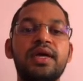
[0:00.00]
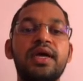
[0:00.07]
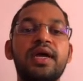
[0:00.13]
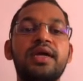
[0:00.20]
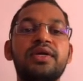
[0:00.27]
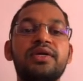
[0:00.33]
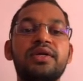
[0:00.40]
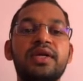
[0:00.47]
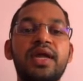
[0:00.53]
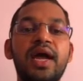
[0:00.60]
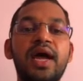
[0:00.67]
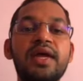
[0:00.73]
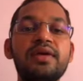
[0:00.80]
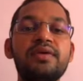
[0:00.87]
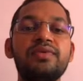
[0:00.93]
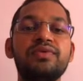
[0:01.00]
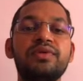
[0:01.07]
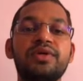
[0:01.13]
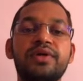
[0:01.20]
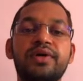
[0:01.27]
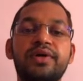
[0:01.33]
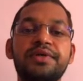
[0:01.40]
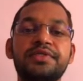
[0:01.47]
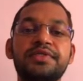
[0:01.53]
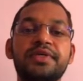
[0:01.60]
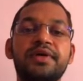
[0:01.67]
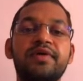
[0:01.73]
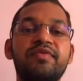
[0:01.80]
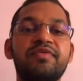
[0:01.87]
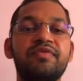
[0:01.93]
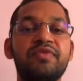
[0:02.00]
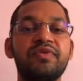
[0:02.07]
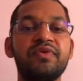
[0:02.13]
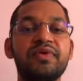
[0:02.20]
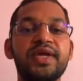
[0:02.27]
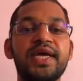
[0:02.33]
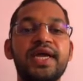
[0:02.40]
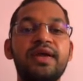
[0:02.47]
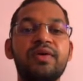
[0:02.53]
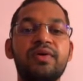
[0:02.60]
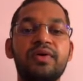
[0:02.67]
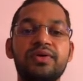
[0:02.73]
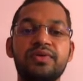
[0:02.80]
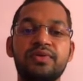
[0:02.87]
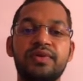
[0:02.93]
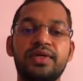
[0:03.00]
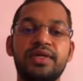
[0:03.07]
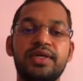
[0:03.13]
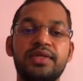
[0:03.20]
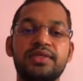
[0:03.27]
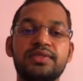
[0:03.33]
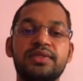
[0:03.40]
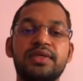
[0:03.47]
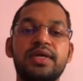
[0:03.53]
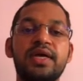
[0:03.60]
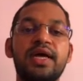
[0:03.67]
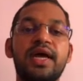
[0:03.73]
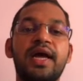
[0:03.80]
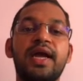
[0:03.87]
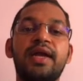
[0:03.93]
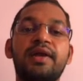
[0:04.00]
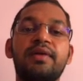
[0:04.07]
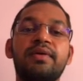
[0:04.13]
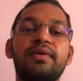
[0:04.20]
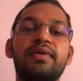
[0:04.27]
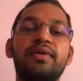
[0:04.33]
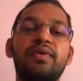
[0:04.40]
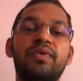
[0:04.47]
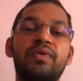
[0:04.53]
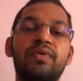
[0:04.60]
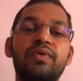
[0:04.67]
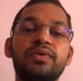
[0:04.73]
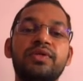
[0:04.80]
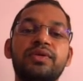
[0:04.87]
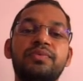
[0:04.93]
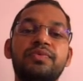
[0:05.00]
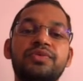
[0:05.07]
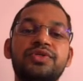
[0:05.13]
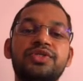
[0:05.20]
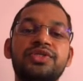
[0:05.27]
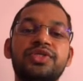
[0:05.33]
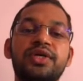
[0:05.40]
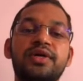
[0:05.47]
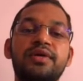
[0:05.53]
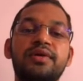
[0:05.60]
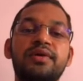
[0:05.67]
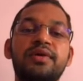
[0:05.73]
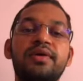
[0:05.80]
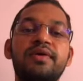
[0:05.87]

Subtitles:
and try to touch forehead on your knees and hold the position